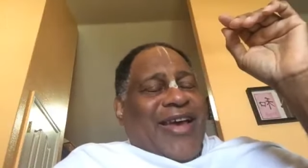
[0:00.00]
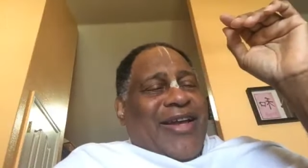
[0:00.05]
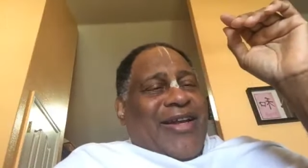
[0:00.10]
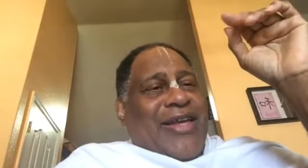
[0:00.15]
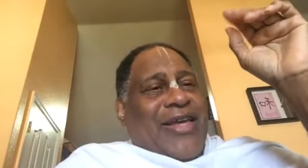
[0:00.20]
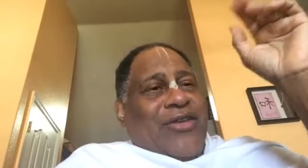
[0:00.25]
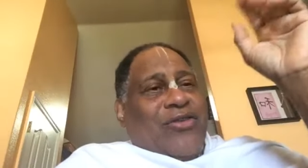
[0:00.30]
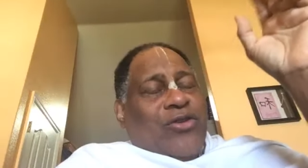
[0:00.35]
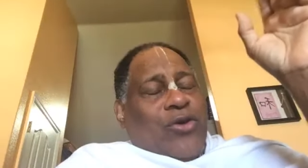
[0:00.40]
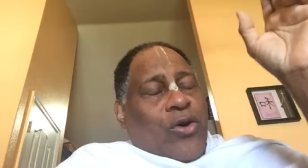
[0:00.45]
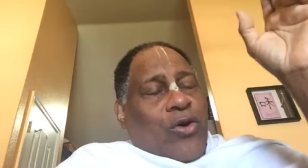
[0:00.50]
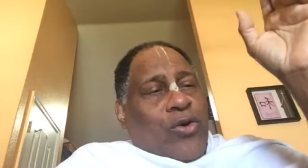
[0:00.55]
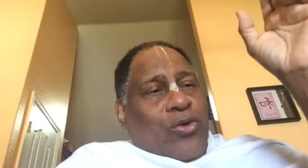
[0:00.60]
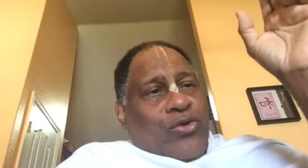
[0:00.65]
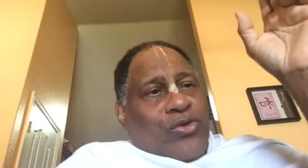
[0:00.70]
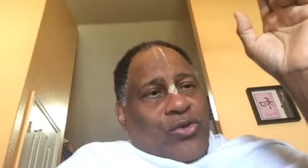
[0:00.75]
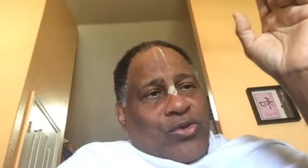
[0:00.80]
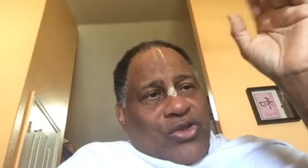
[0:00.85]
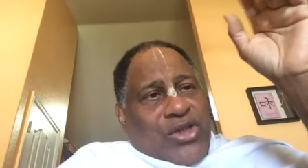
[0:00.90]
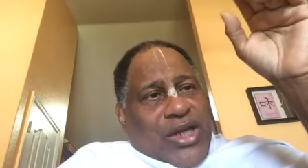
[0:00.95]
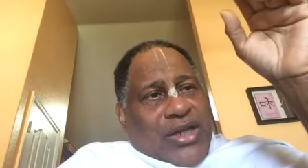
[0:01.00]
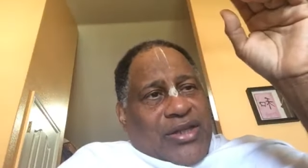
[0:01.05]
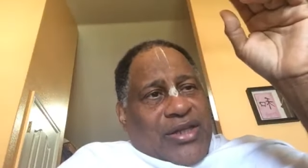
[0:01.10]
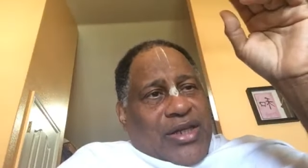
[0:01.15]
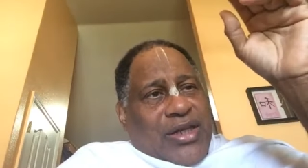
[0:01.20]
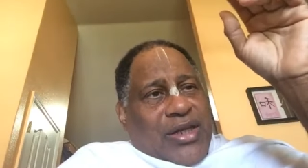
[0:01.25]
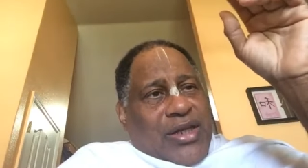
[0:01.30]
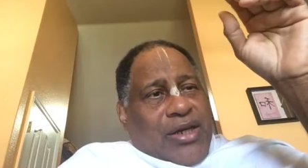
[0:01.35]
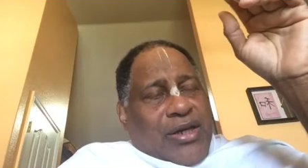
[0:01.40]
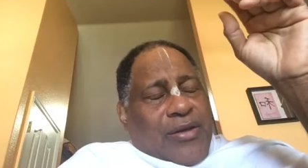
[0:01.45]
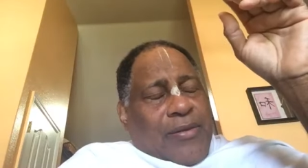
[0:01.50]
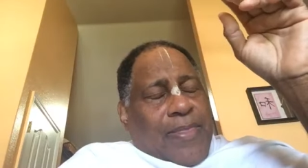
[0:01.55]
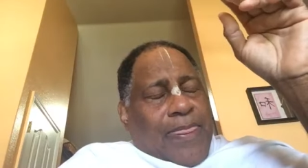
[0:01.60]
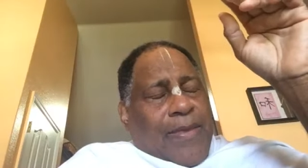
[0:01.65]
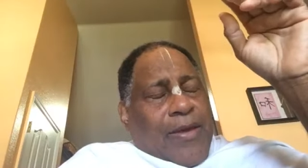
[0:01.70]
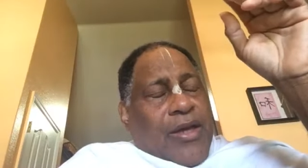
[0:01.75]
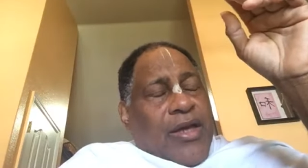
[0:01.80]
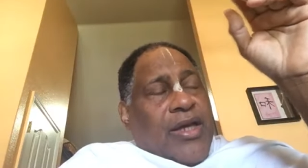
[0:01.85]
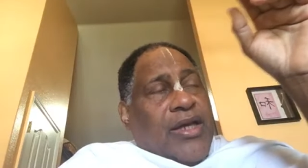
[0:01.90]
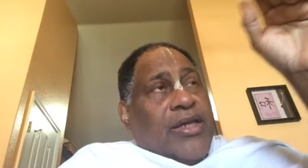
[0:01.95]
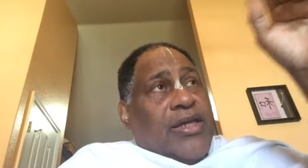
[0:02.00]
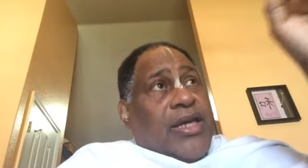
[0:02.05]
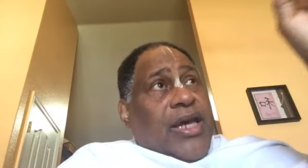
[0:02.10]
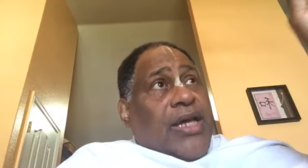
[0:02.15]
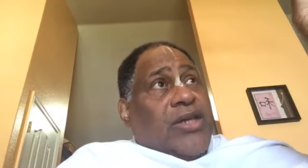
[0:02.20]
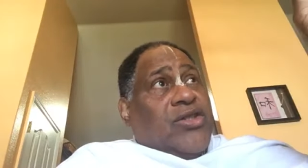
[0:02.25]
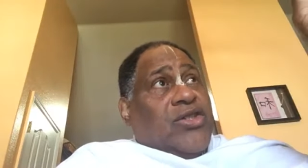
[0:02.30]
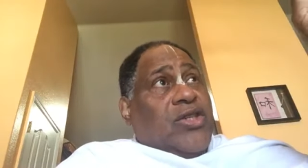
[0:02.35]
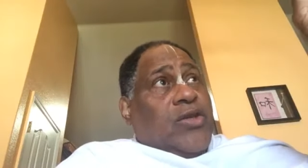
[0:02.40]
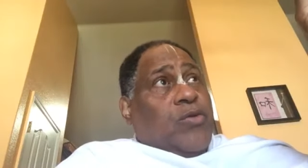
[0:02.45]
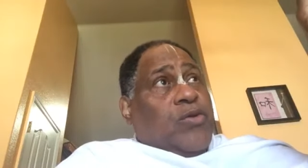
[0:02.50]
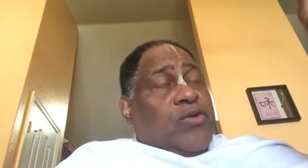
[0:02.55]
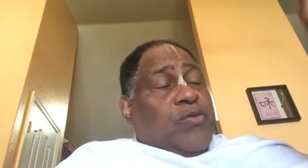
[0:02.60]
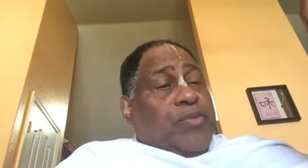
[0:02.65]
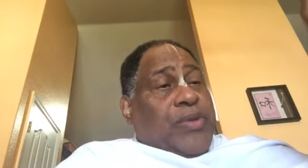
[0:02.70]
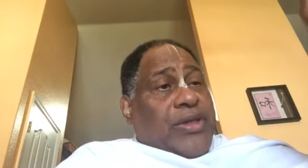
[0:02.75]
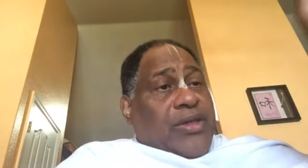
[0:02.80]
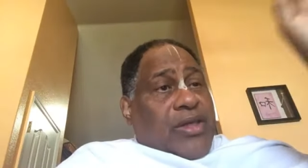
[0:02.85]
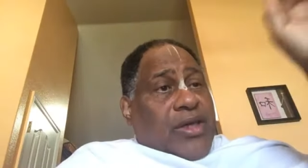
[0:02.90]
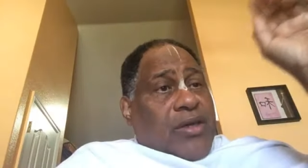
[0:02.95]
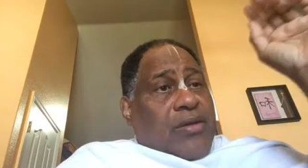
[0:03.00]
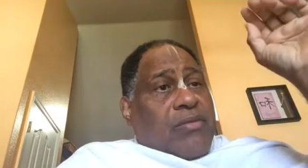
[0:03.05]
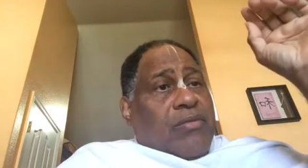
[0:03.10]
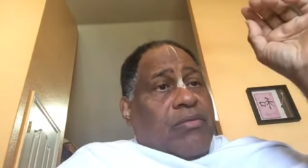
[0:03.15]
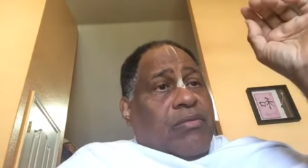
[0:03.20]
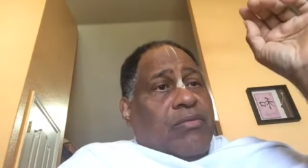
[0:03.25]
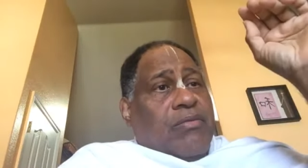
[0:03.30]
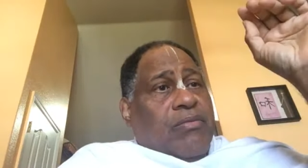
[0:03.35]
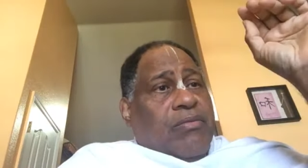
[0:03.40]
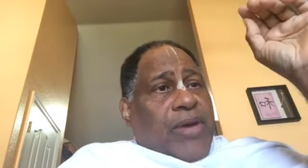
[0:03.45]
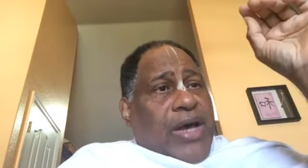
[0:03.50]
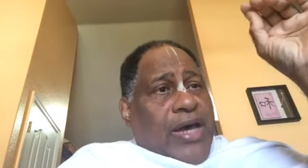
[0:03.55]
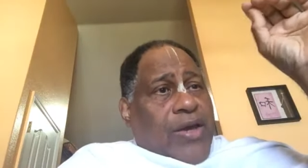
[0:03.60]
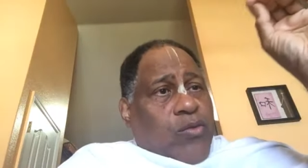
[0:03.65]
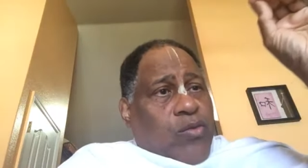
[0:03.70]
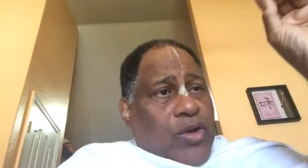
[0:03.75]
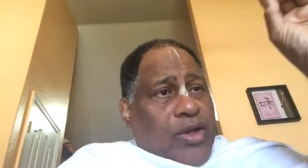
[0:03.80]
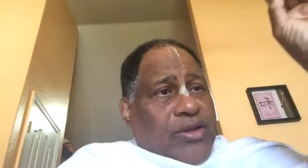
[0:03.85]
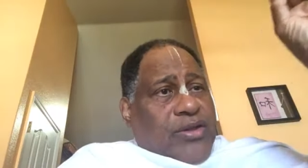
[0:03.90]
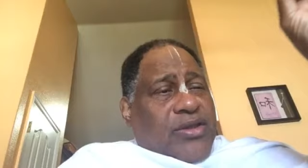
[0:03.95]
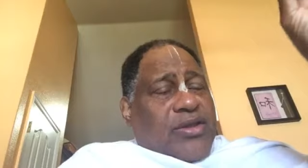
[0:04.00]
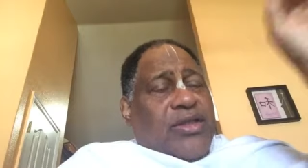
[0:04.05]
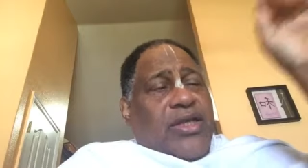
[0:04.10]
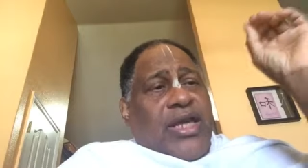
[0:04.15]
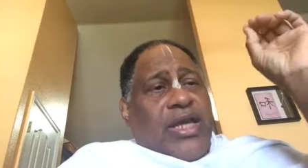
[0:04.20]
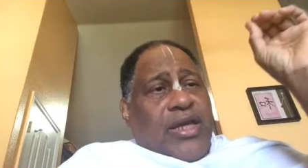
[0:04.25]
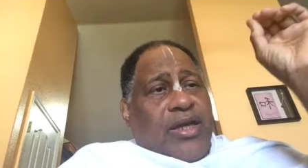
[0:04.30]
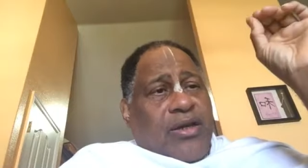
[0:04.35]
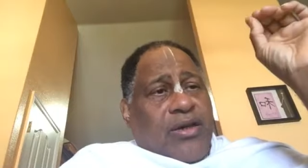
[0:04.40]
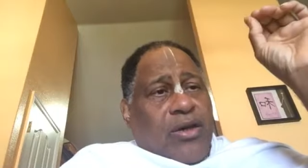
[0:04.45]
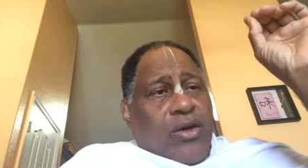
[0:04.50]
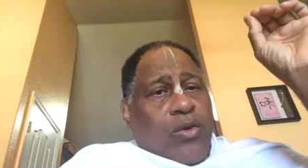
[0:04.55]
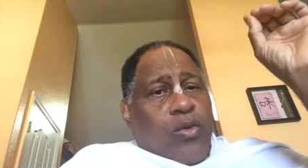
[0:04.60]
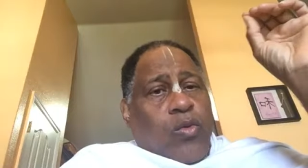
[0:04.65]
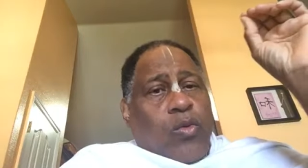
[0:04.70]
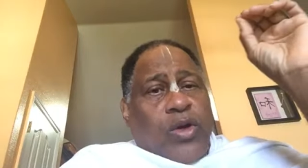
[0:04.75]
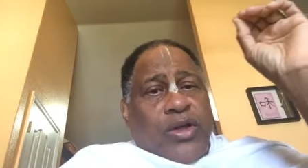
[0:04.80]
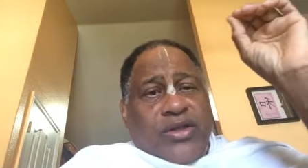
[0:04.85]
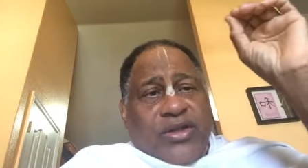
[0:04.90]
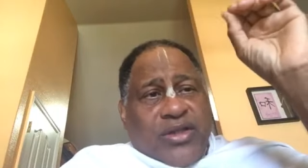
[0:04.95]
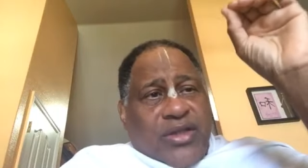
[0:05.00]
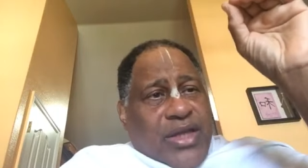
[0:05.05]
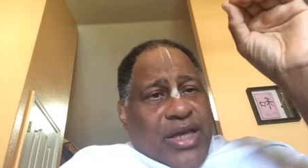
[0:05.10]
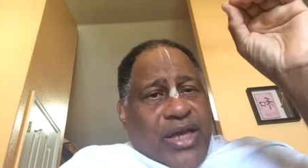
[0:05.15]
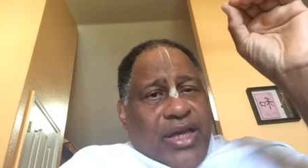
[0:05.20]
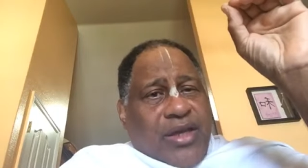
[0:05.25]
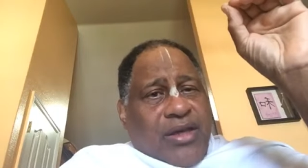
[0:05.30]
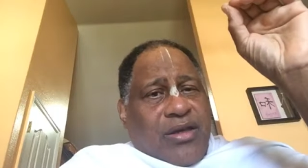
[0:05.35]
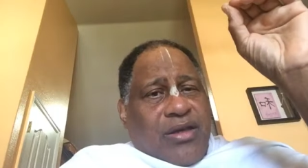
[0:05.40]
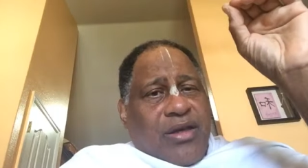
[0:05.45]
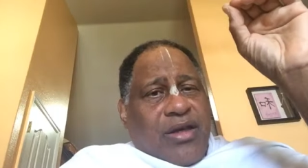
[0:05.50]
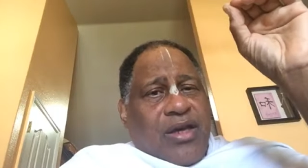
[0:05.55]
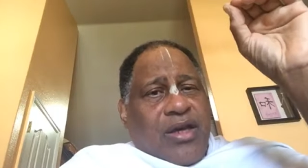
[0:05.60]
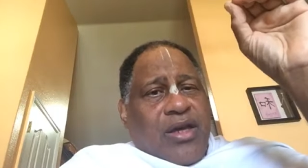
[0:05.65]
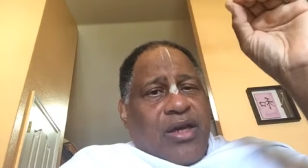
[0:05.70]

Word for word: And they told to Jatila, yeah, she was bitten by one snake. What snake?